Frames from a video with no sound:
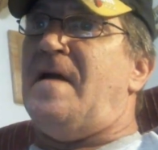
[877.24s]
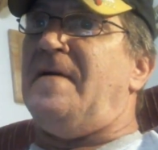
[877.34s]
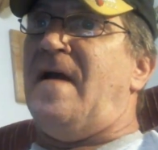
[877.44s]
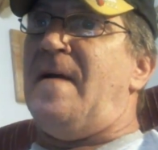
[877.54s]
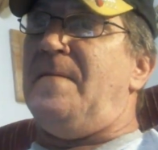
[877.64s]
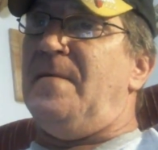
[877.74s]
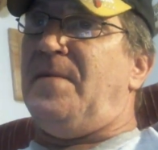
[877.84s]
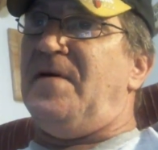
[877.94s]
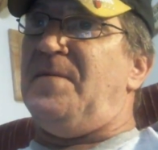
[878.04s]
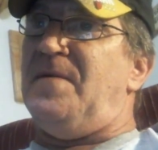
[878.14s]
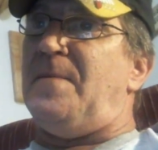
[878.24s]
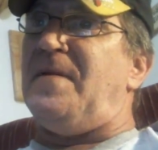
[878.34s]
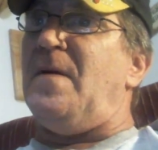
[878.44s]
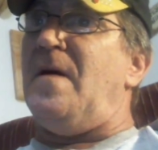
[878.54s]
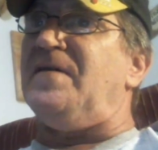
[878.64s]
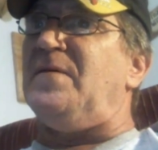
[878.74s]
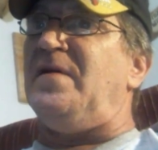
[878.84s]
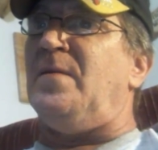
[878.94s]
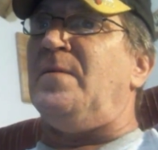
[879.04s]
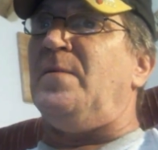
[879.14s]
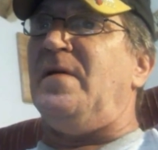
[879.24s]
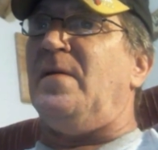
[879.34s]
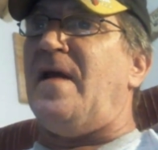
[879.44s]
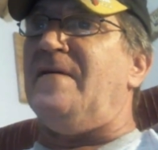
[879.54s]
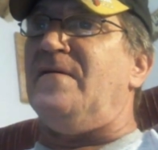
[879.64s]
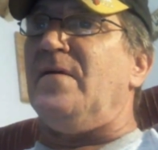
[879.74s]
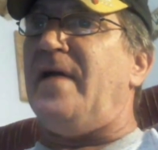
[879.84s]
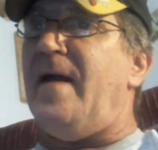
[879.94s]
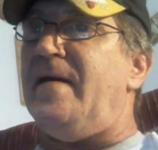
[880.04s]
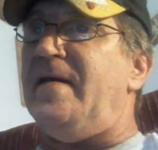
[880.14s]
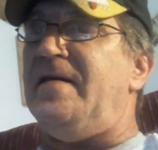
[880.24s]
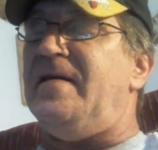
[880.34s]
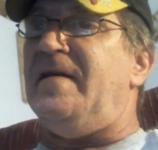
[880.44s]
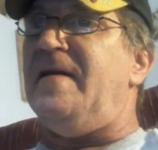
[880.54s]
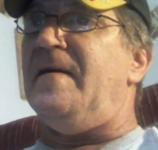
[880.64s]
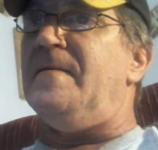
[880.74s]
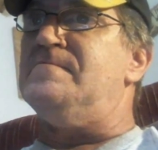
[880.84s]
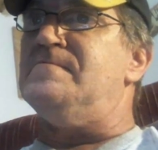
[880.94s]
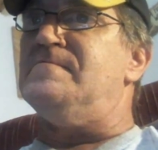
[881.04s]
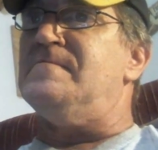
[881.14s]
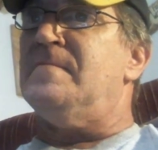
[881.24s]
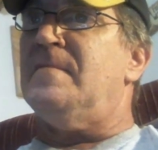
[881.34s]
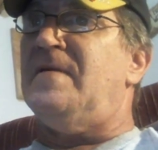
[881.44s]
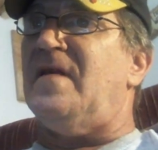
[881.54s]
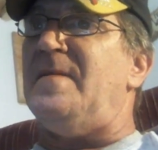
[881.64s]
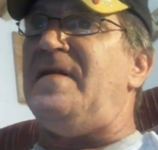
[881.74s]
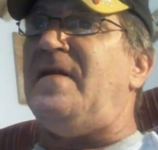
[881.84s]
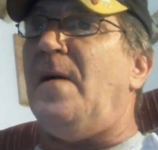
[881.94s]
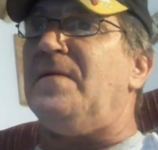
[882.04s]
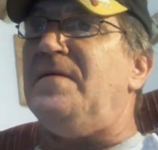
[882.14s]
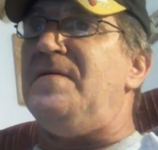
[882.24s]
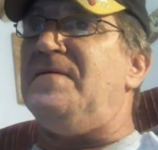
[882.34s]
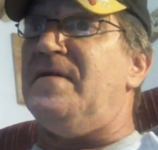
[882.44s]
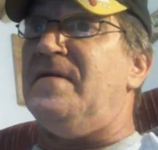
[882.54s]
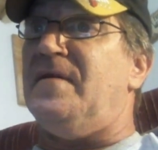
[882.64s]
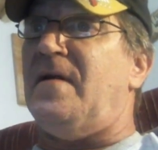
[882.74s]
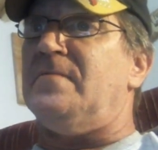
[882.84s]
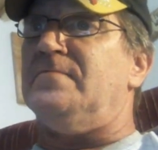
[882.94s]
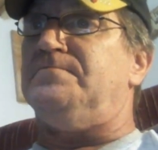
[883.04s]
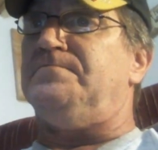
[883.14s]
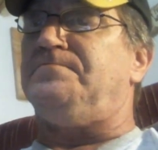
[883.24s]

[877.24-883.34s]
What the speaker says: and grabbed me and pushed me up to God and said, we don't allow vulgarity in here. So let me talk to you for a second.